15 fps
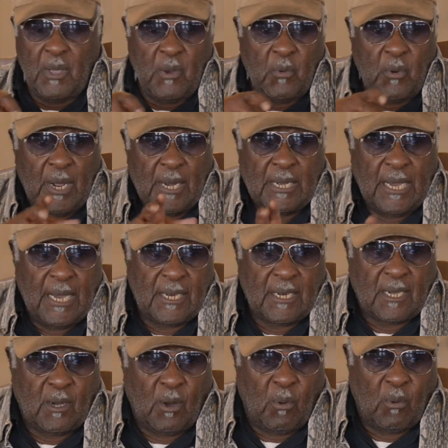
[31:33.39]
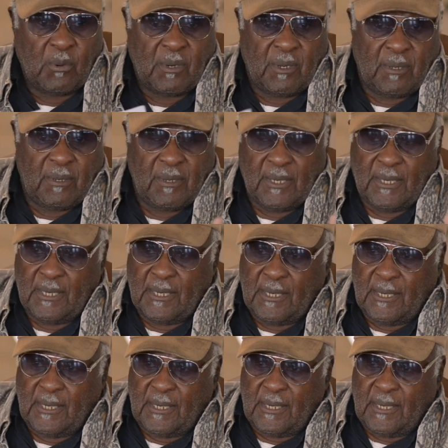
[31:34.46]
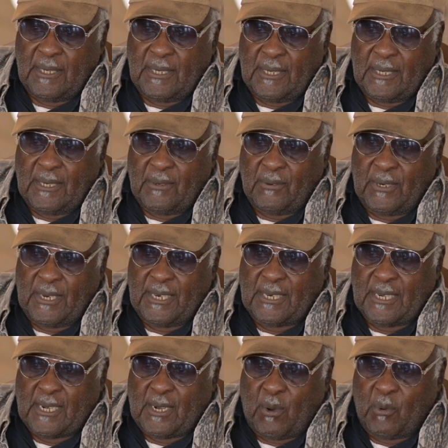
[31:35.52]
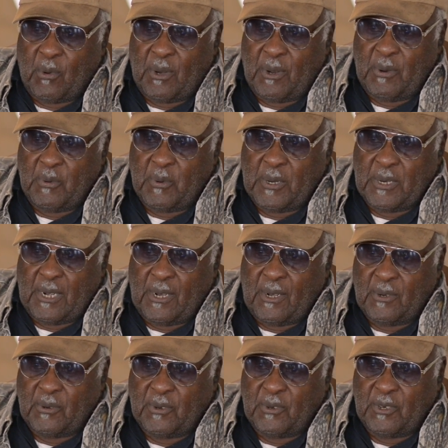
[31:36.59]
Right there at the corner, right at the corner,